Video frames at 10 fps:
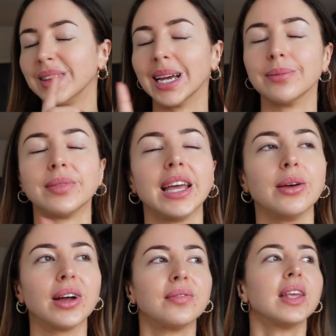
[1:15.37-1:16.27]
yeah,
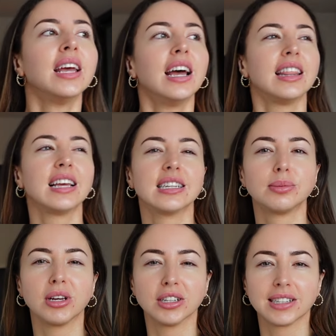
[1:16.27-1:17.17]
anyway. I think it's
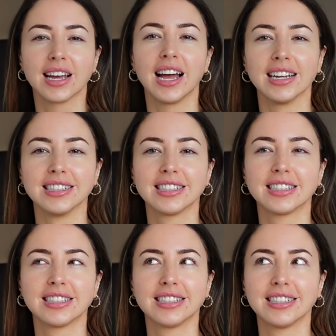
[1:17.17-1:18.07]
because I had
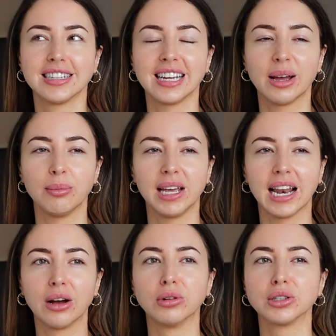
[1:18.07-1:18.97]
a meal
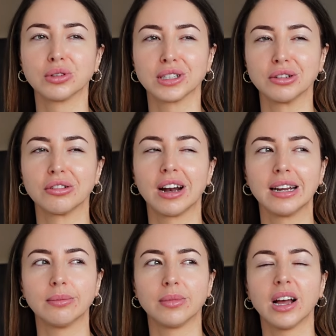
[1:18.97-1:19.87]
out which wasn't
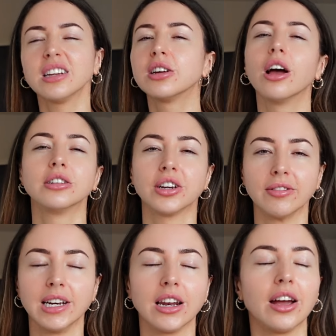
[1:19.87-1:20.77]
great. I don't
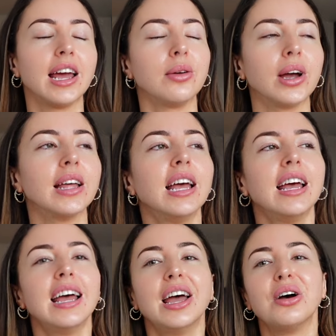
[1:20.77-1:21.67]
really know. Anyway,
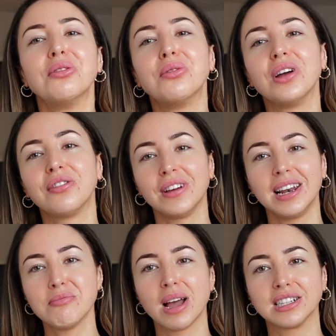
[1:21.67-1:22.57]
we're
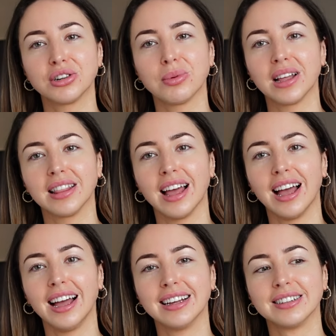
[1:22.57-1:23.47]
feeling better about
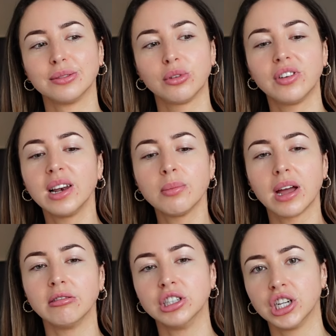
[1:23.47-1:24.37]
that. We're feeling
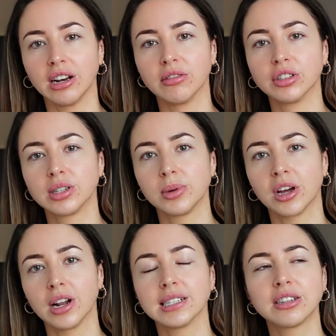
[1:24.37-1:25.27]
better in general, to be
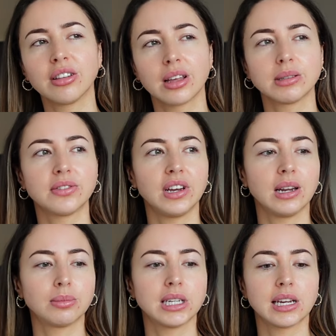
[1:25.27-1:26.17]
honest. Not that I was
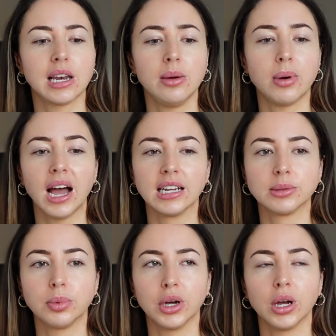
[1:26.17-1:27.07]
feeling particularly bad,
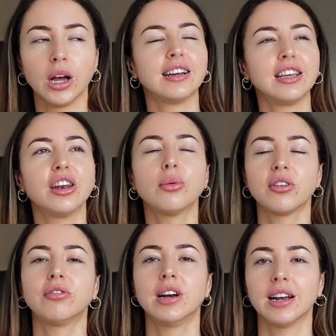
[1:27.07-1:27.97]
but you know what
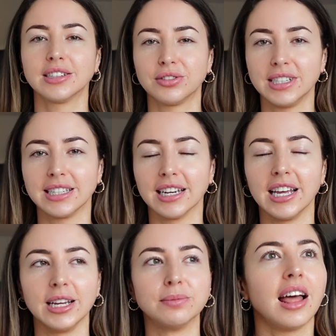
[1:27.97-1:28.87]
I've realised
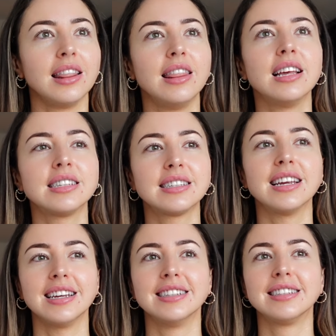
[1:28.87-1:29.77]
recently? This
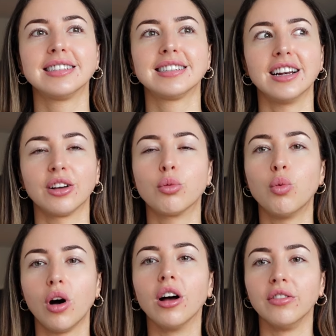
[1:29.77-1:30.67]
is like
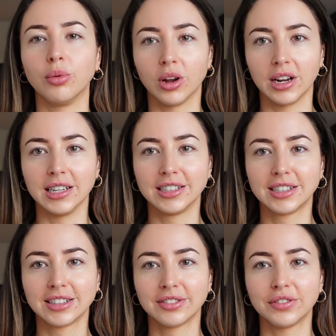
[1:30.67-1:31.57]
what I've wanted
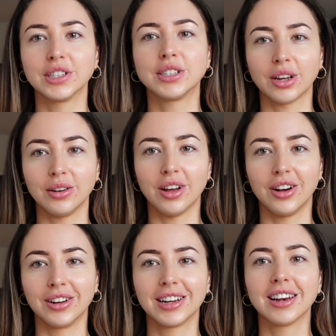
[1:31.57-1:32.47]
for so
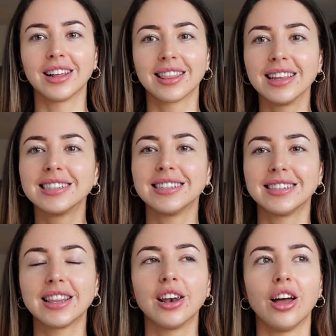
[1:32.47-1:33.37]
long. Like, this
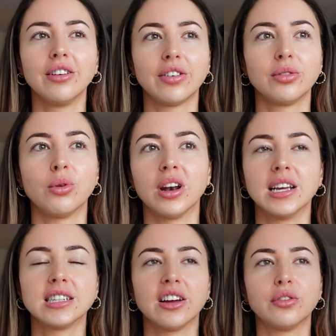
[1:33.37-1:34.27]
is the life I've
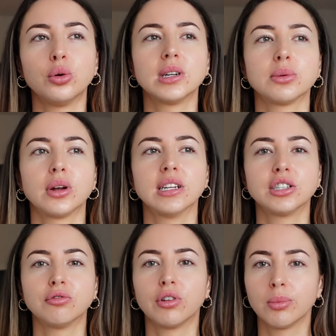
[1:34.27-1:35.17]
wanted. I've always wanted
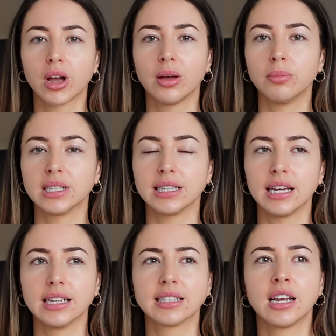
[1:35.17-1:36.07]
to run my own
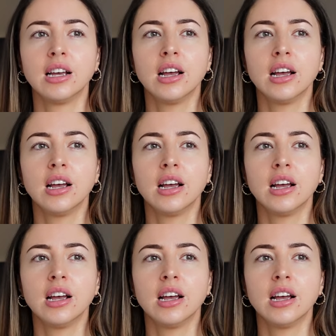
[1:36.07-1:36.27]
business.